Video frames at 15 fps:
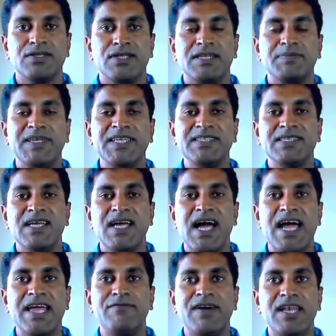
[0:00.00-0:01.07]
So that means
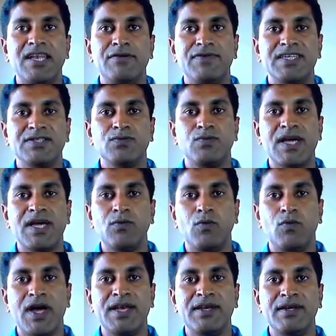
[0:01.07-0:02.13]
I value, if it is 1,
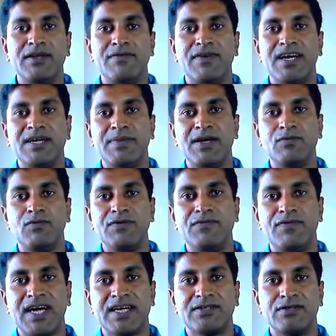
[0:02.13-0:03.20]
1 divided by 1
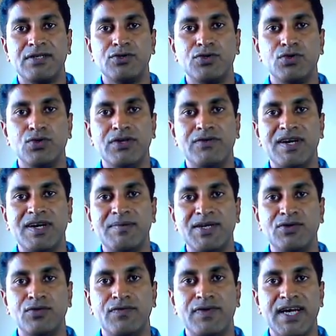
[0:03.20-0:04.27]
factorial, 2 divided by
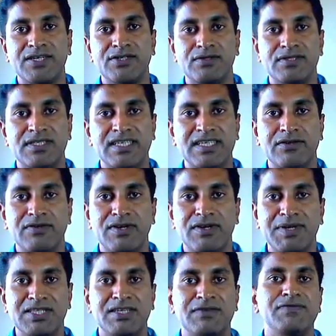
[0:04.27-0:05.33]
2 factorial, 3 divided
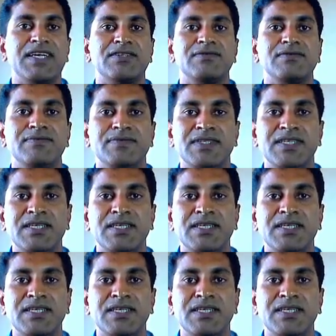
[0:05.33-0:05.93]
by 3 factorial.